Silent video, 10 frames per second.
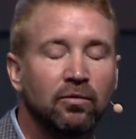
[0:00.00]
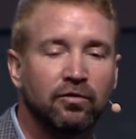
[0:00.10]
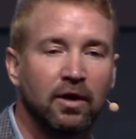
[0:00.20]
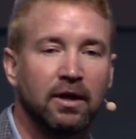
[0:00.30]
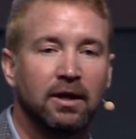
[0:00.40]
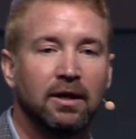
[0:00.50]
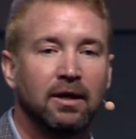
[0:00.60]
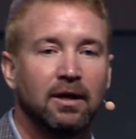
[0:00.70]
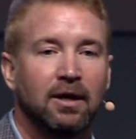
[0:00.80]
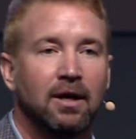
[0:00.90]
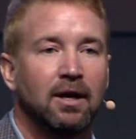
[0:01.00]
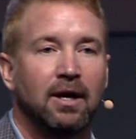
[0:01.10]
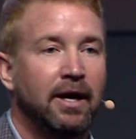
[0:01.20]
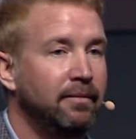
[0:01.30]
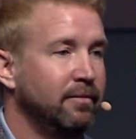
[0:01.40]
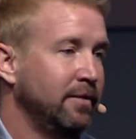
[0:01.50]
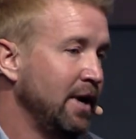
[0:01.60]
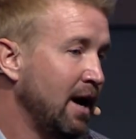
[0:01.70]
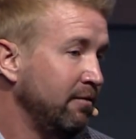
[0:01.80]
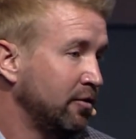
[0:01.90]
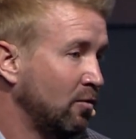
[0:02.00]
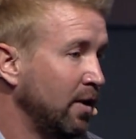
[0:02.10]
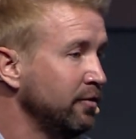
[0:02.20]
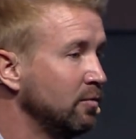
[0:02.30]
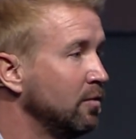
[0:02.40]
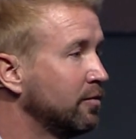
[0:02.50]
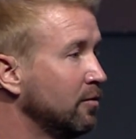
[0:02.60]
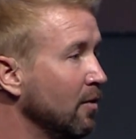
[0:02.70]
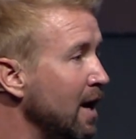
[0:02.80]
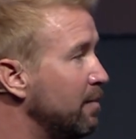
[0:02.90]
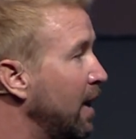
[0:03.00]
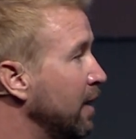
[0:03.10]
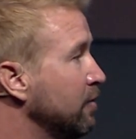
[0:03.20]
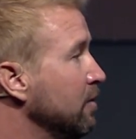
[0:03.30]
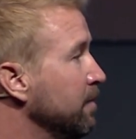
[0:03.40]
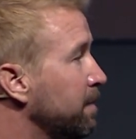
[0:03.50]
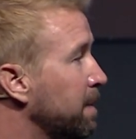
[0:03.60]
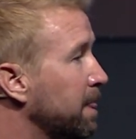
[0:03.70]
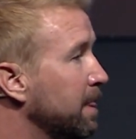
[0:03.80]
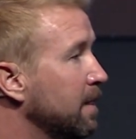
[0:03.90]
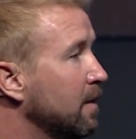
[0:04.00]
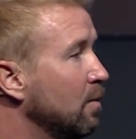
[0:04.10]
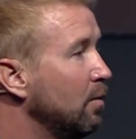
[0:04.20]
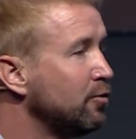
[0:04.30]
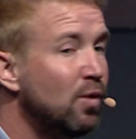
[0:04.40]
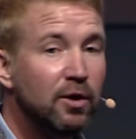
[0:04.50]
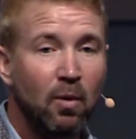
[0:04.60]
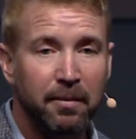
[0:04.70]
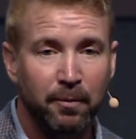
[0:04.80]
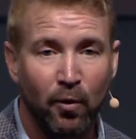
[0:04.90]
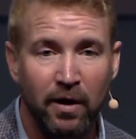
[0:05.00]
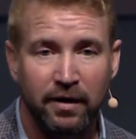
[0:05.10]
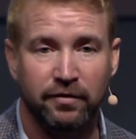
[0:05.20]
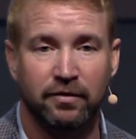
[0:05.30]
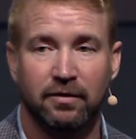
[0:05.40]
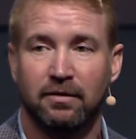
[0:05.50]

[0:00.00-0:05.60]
on Sunday. And the obvious question was, great, Pastor, which one do you want me to preach?